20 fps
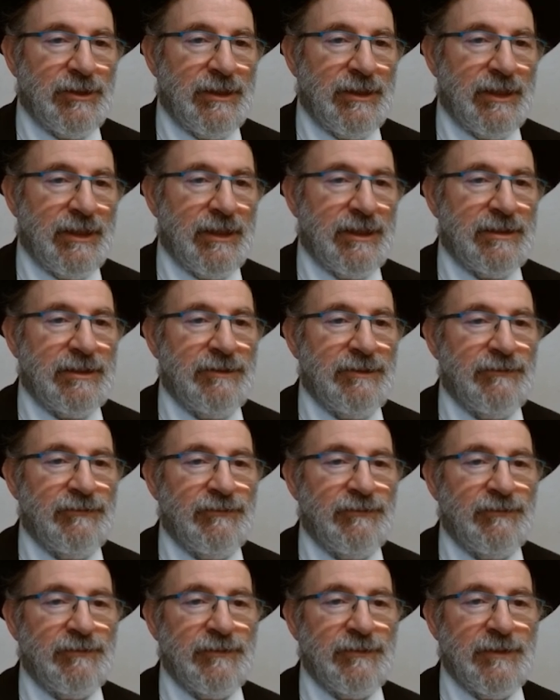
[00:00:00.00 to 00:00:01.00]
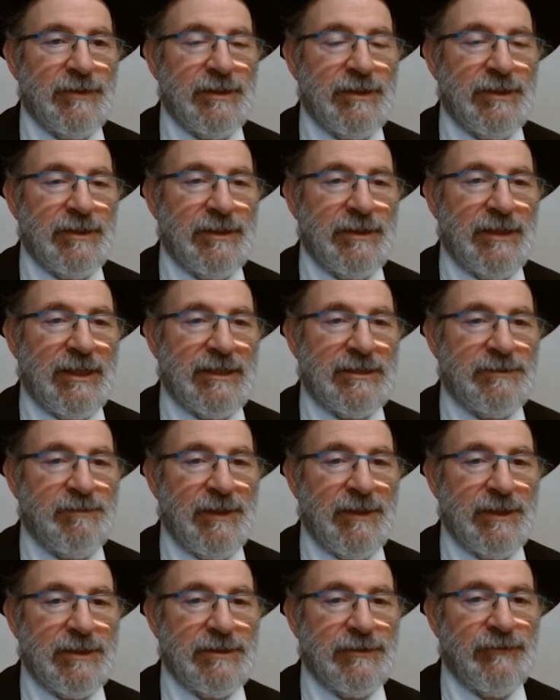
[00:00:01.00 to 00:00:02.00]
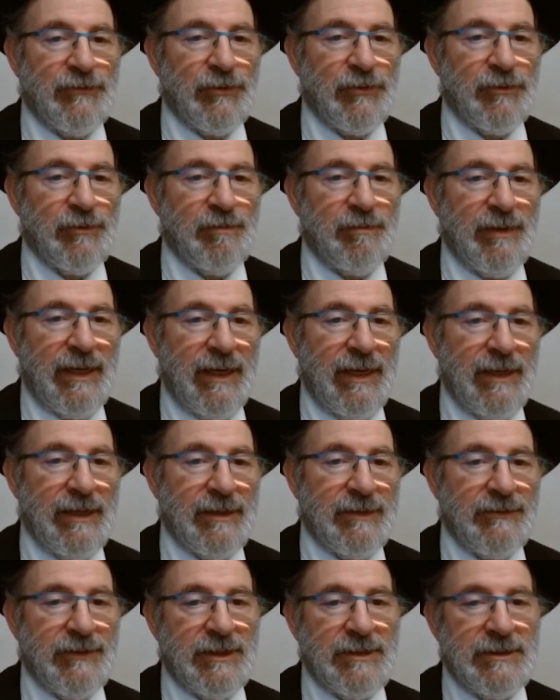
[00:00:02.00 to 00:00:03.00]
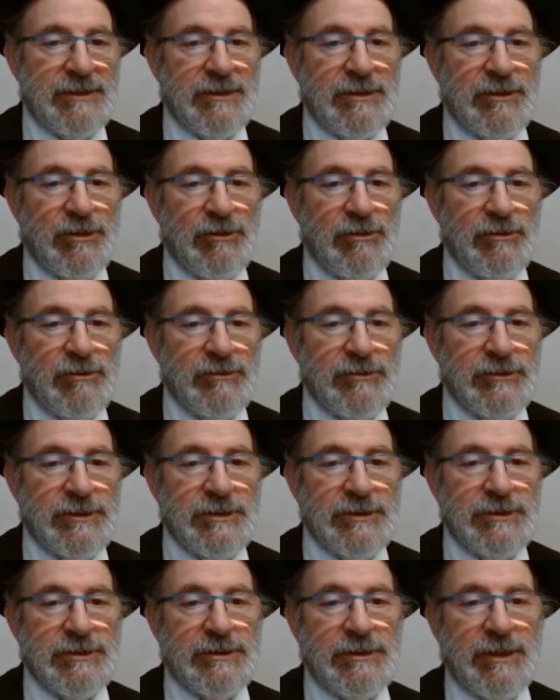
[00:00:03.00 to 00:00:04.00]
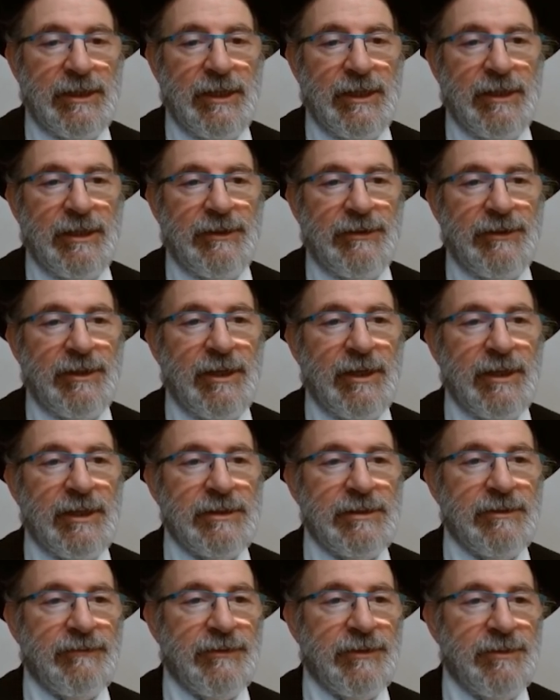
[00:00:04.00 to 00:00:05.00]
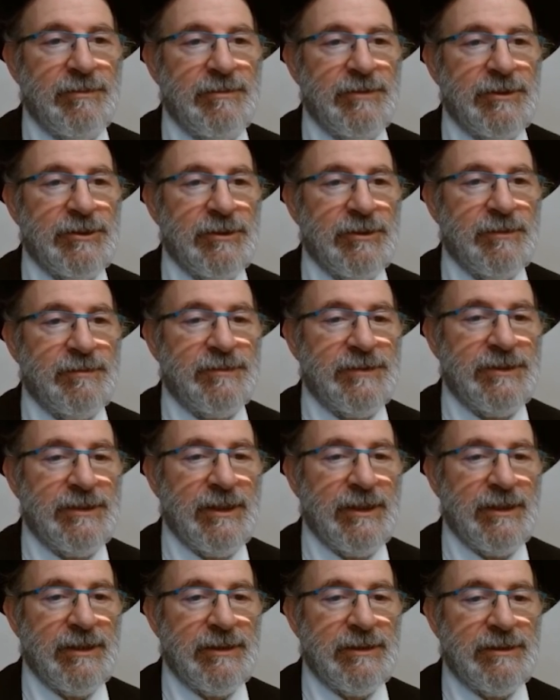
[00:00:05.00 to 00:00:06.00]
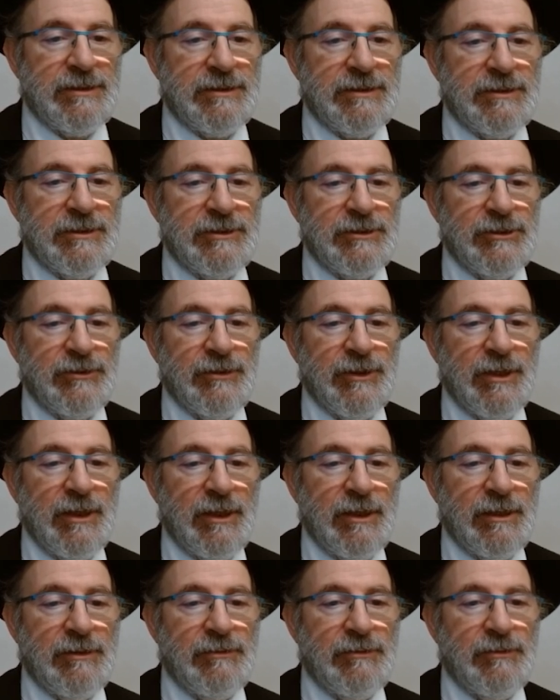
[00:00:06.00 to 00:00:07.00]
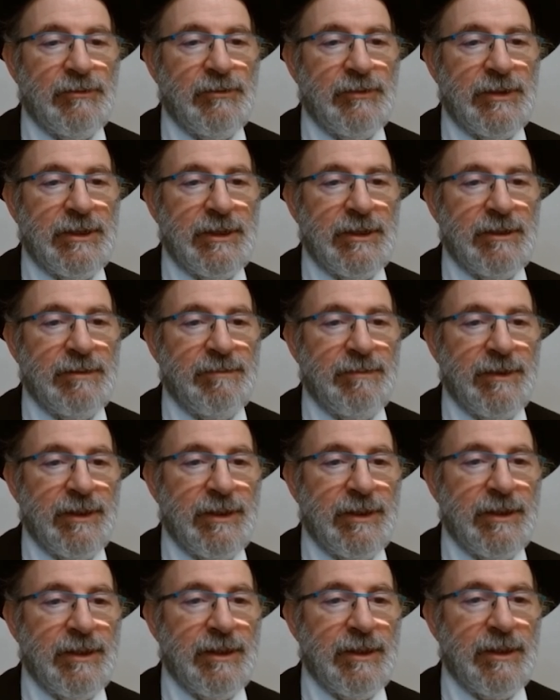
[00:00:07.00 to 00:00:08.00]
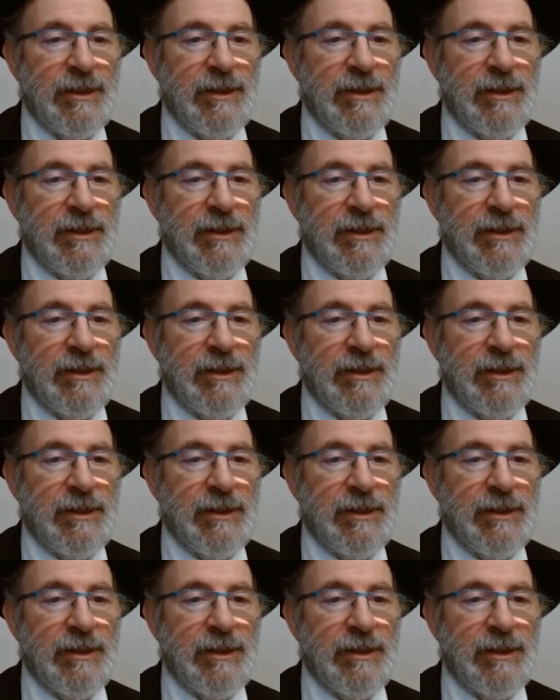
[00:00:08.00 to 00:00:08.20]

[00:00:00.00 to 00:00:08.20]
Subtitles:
a negative aspect for black, that it closes the line of the bishop c8. So now we can play